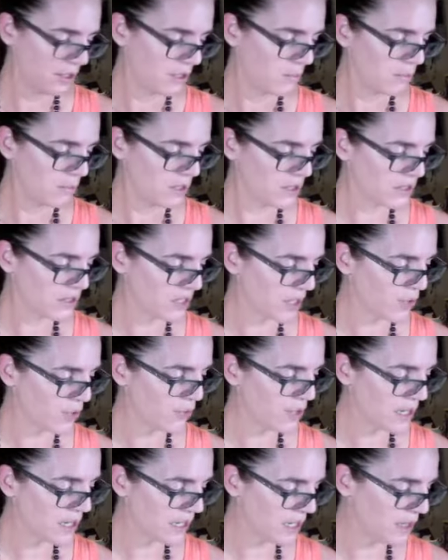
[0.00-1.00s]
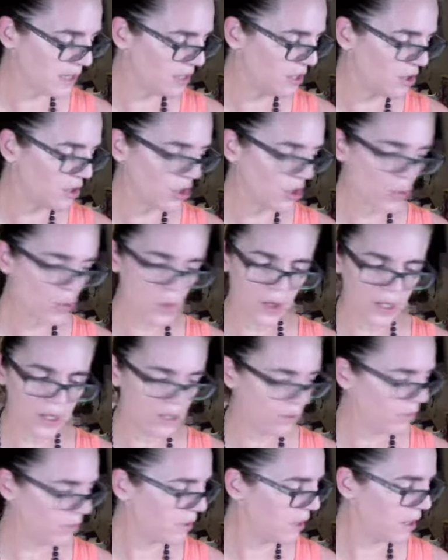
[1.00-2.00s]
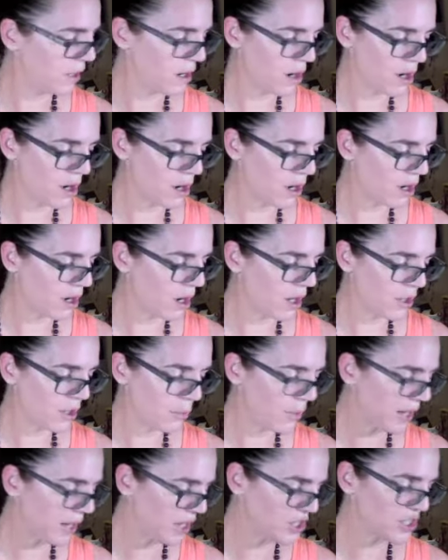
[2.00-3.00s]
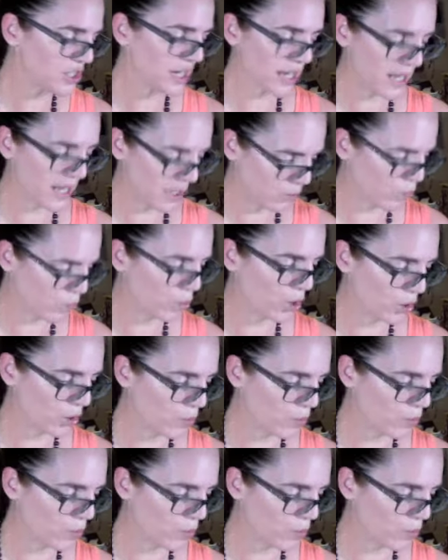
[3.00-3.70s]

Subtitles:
because I created the other one on a page that I had worked